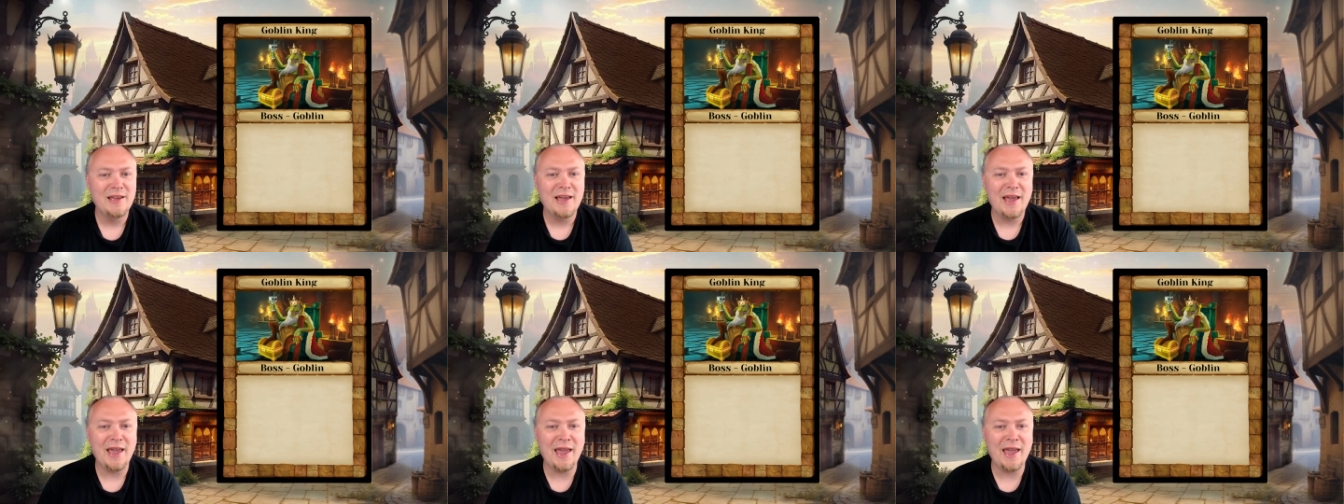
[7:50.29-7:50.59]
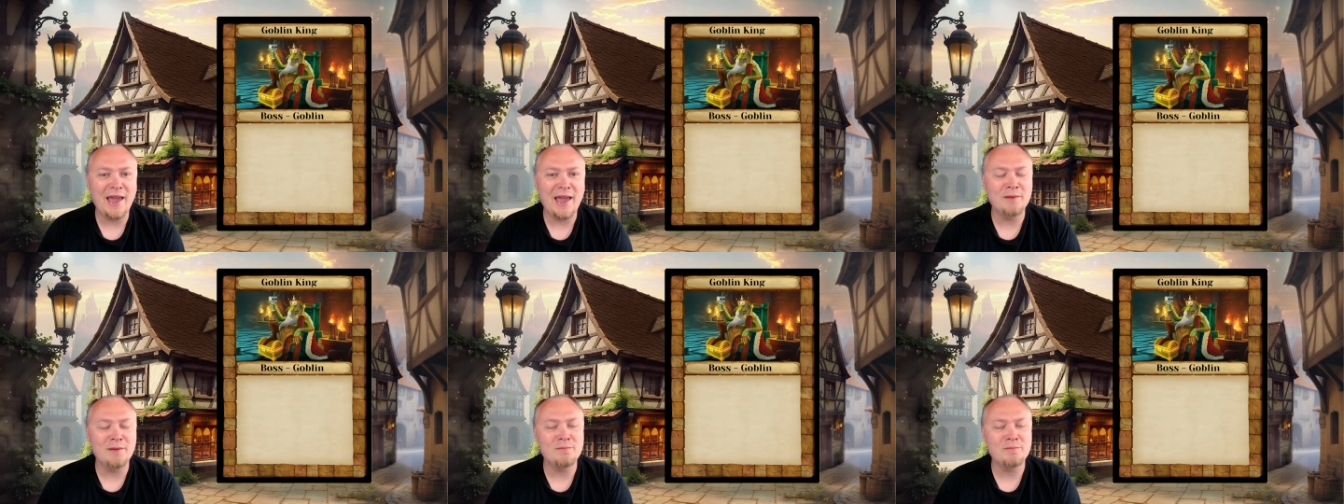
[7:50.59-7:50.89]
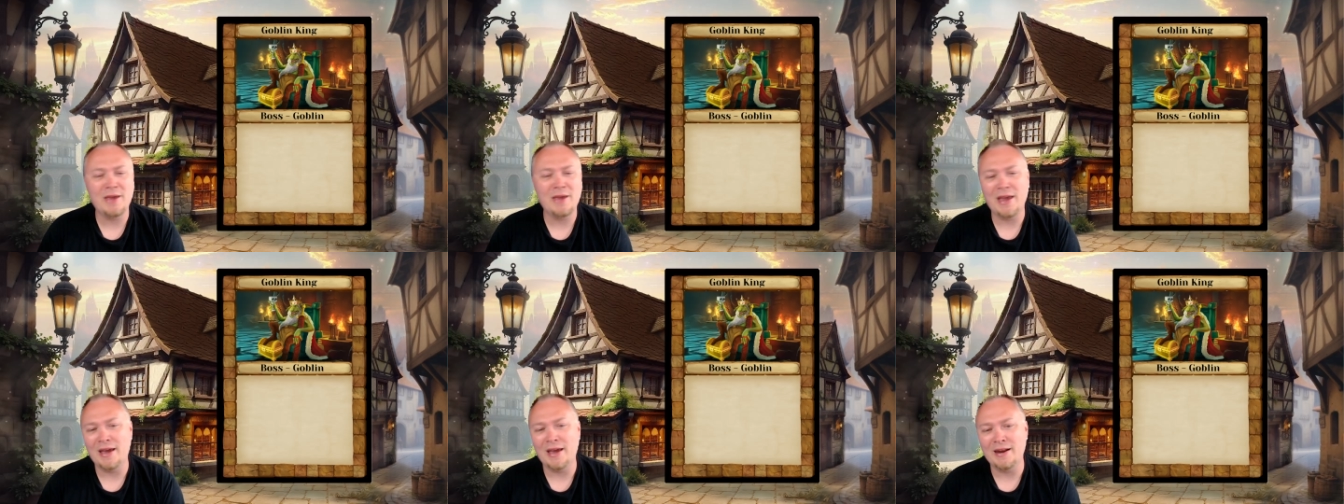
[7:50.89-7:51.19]
And
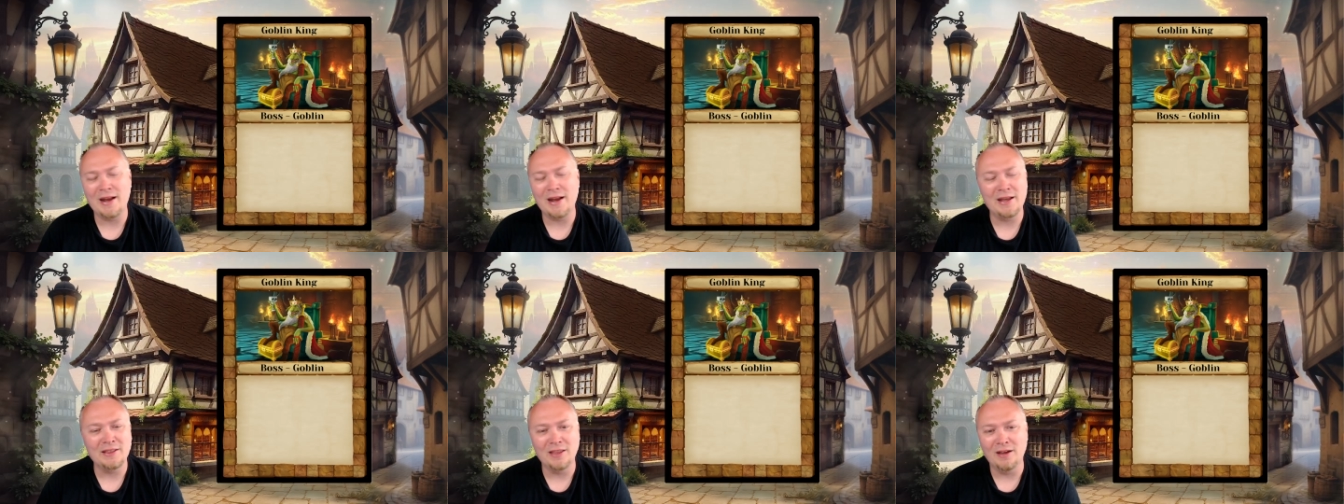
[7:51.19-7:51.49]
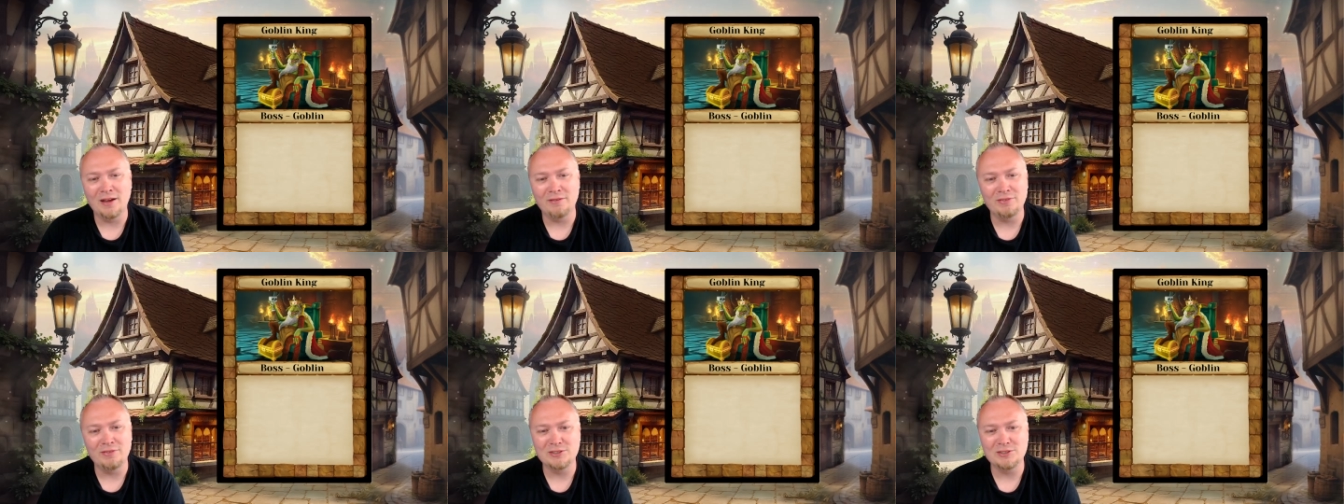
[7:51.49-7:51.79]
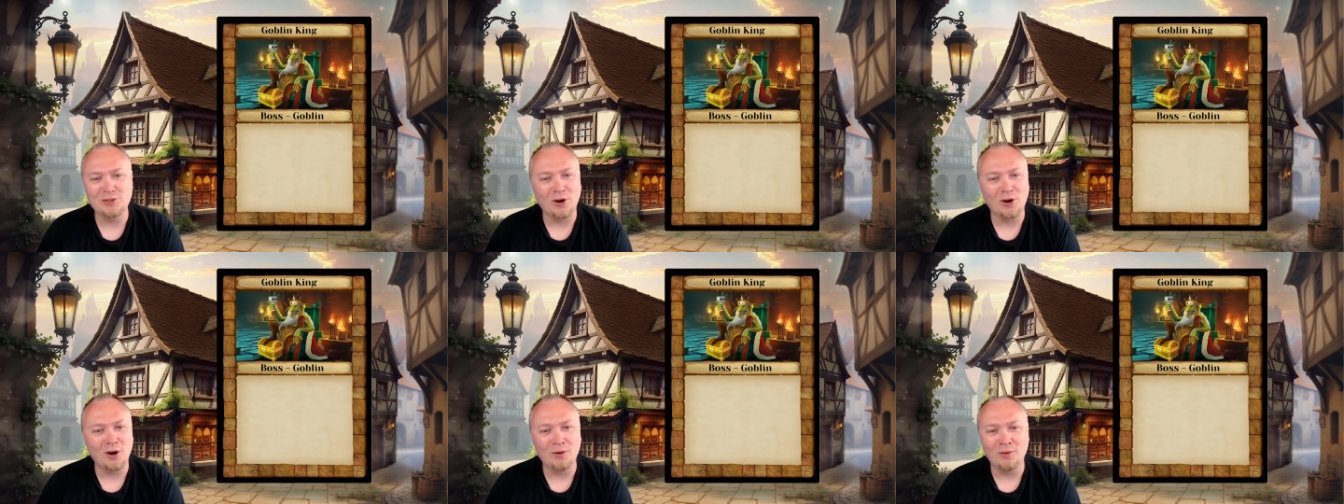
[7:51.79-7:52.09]
man, I love this
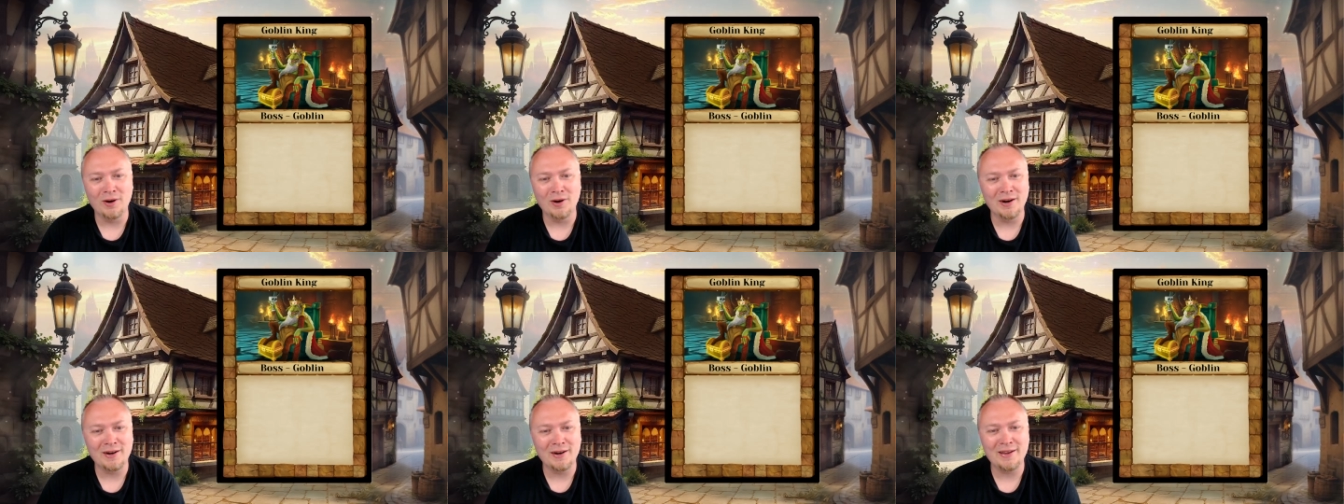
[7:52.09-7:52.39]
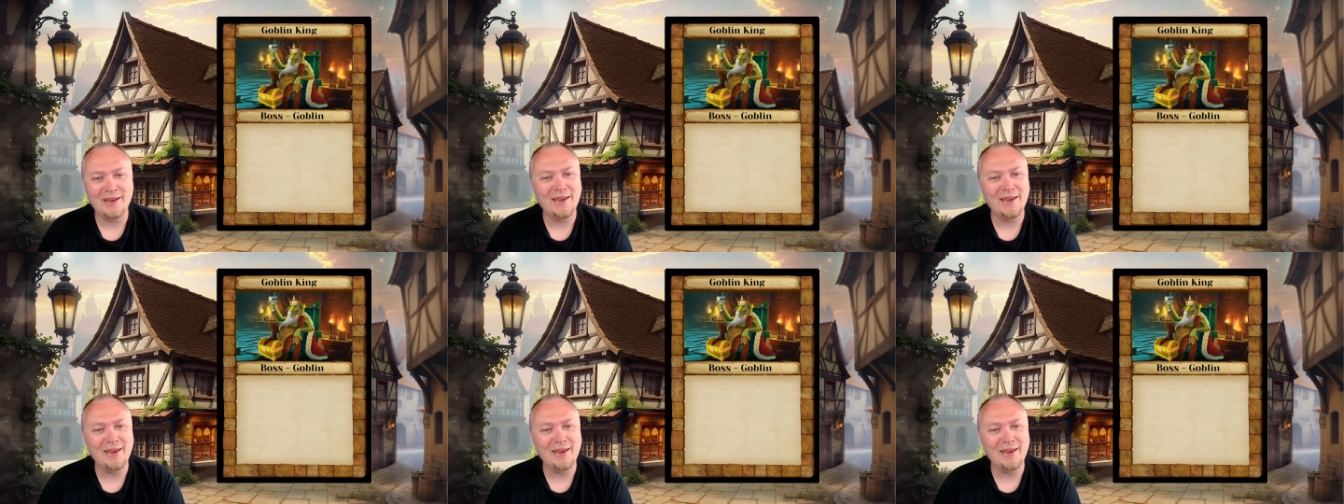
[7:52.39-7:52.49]
artwork.